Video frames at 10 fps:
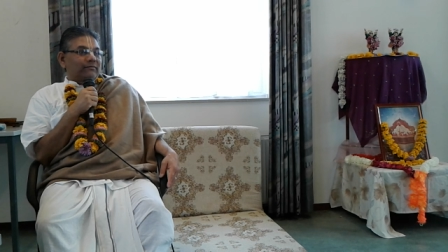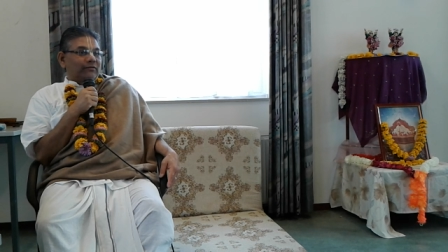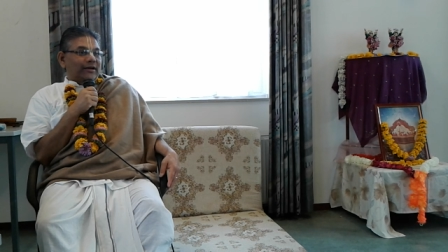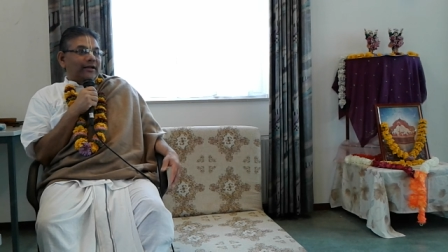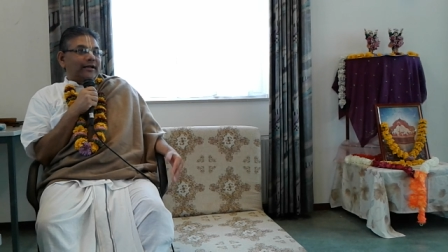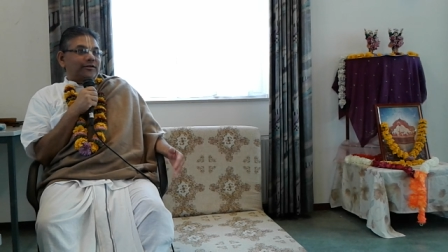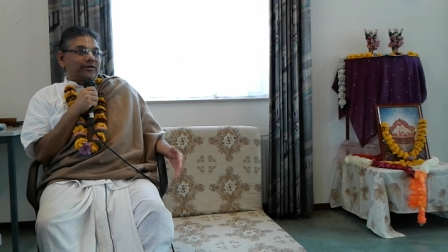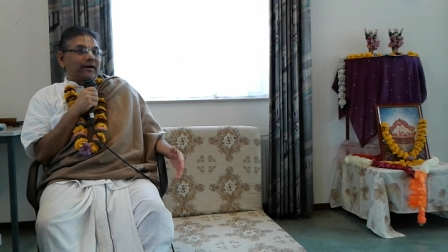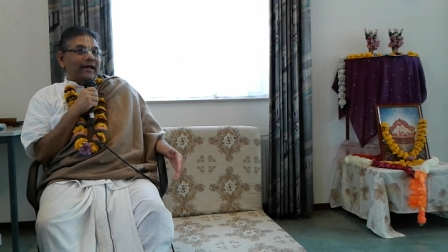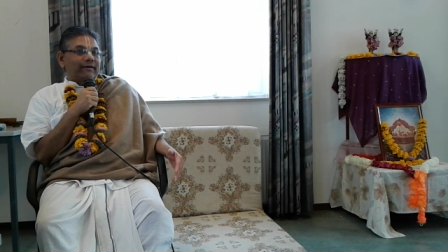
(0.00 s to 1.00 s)
Very
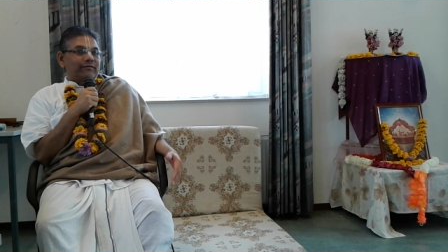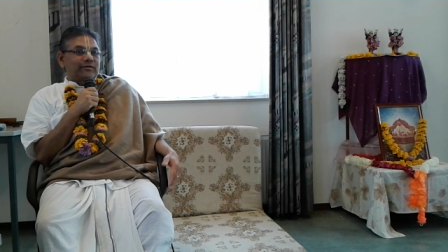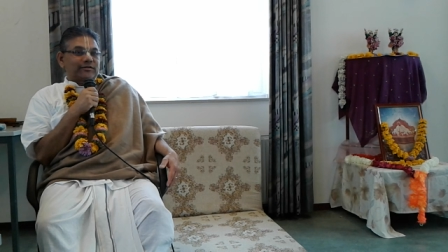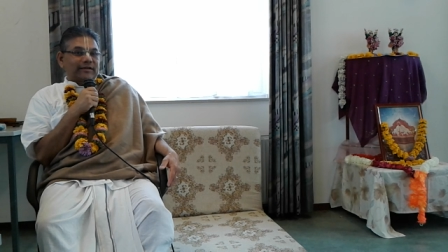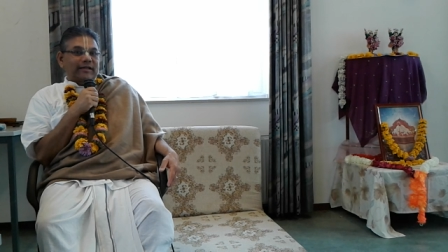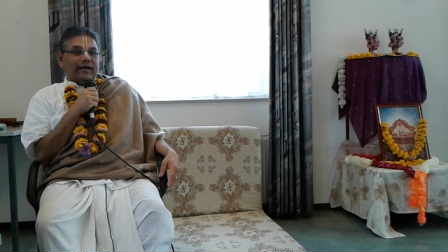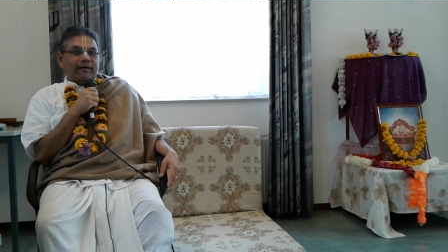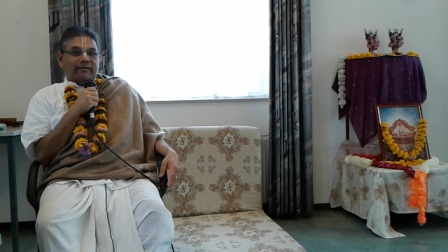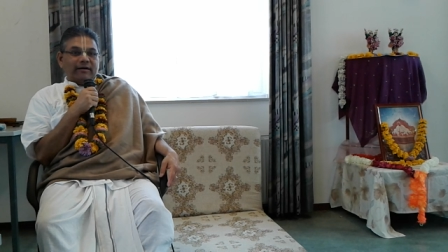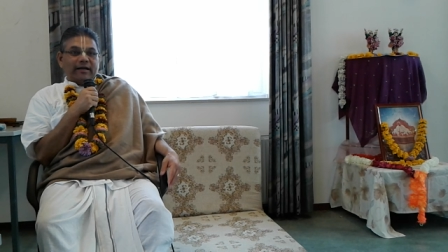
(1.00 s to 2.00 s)
ancient languages are
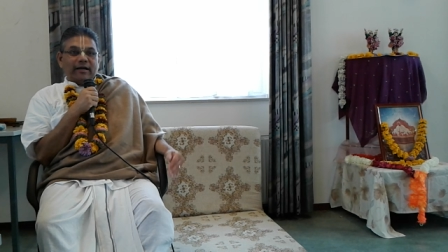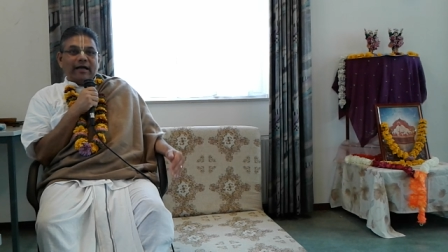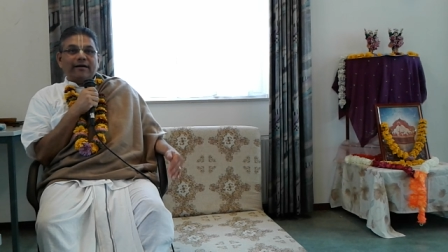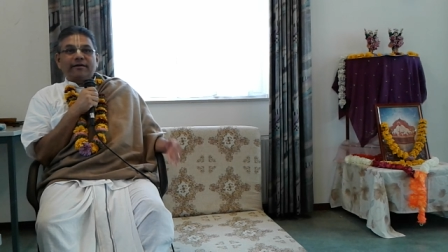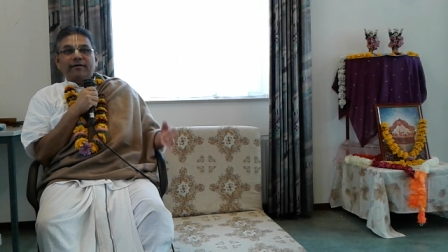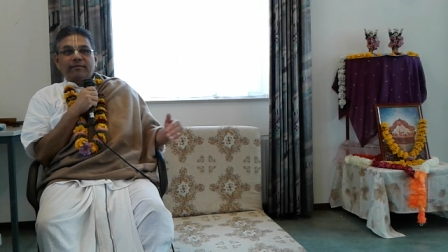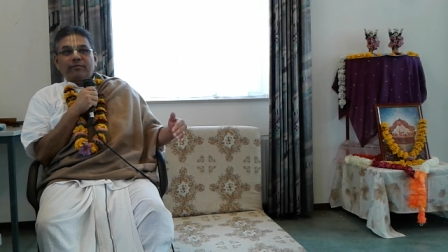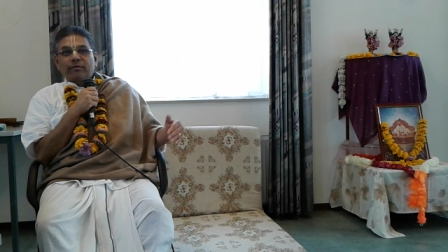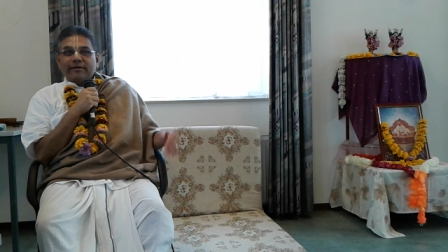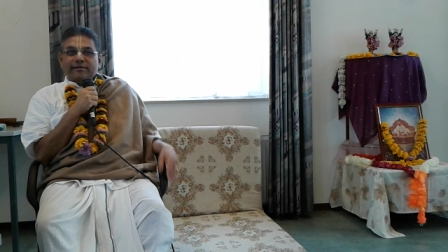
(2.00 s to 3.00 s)
there, like Latin,
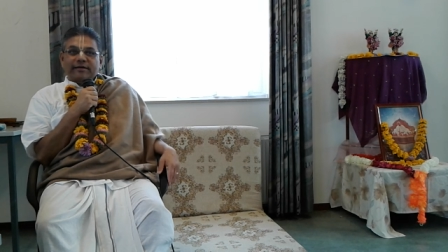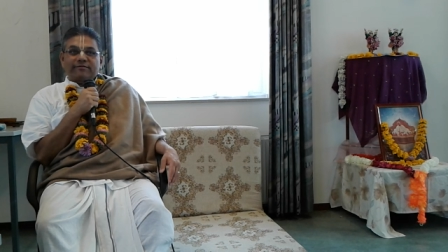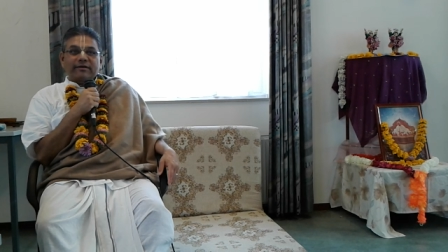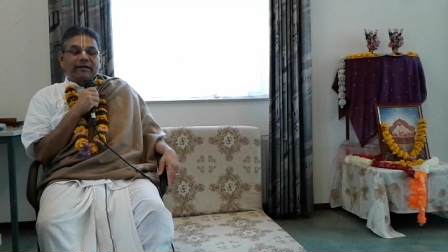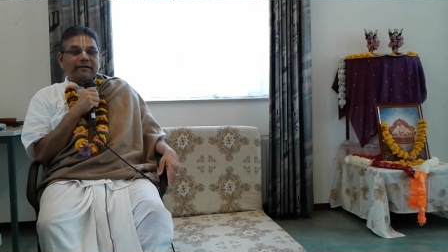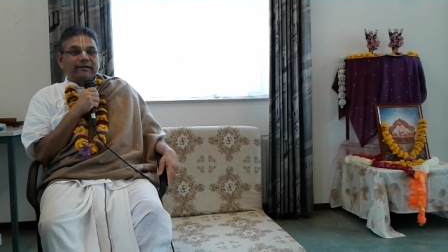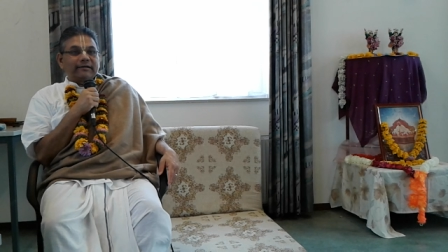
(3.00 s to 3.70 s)
Hebrew, etc.